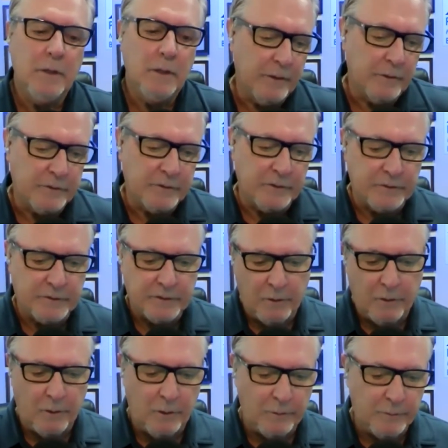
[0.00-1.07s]
There's this
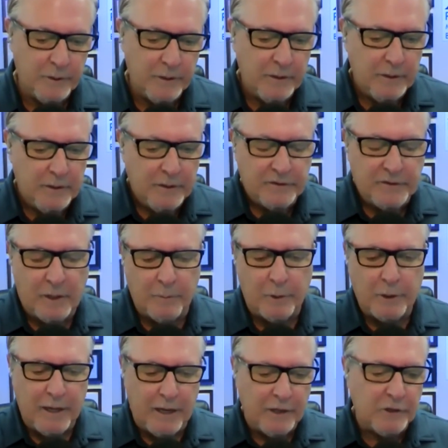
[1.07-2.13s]
whole
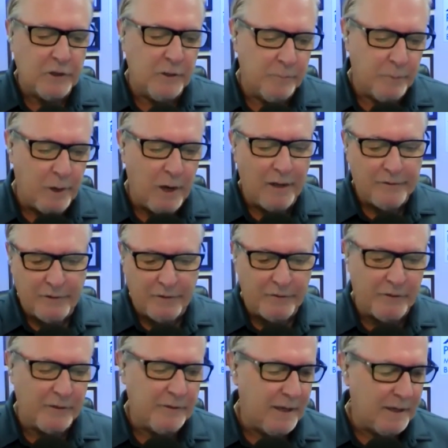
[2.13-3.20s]
subrogation process
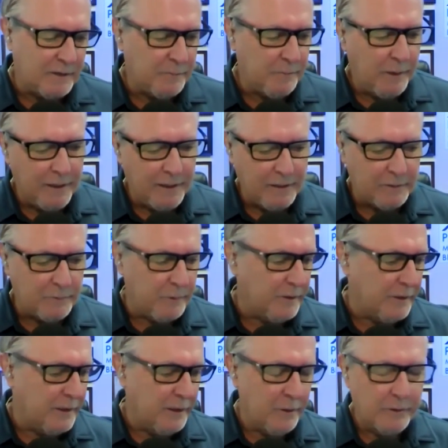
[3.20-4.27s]
that takes place with
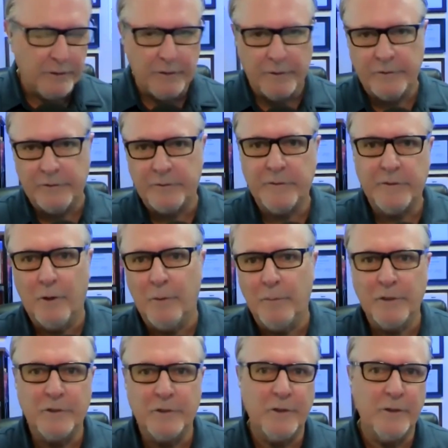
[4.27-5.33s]
the owner's home
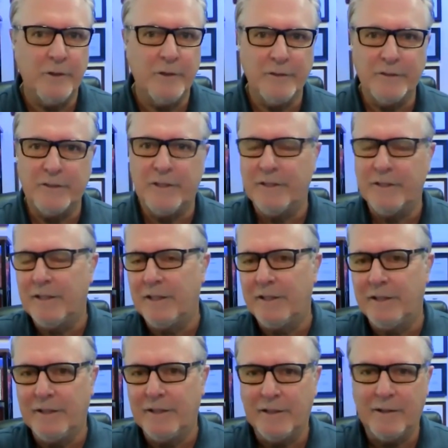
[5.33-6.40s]
insurance and
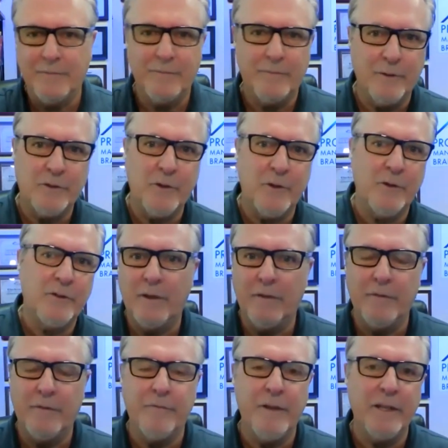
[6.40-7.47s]
then the insurance
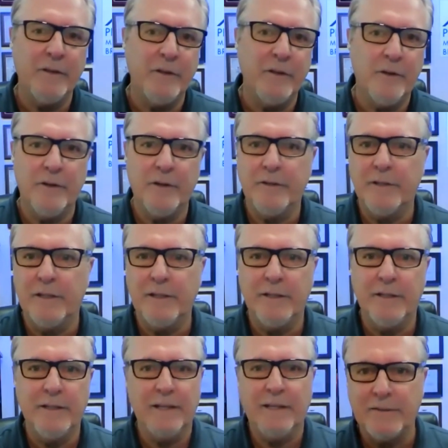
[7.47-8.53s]
of the vendor, and
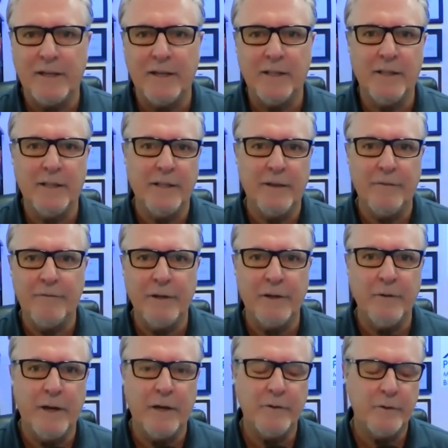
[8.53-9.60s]
then they settle and they
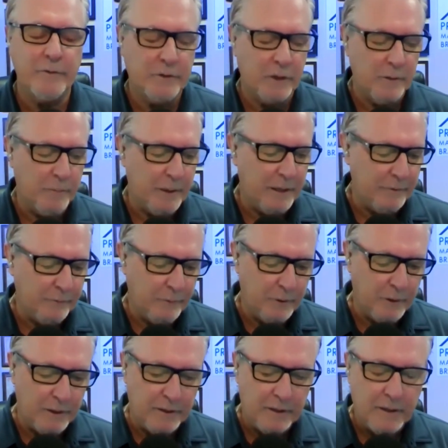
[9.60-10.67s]
figure out who's going to pay
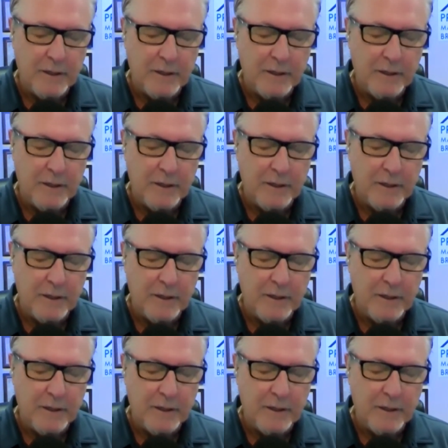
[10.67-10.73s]
for it.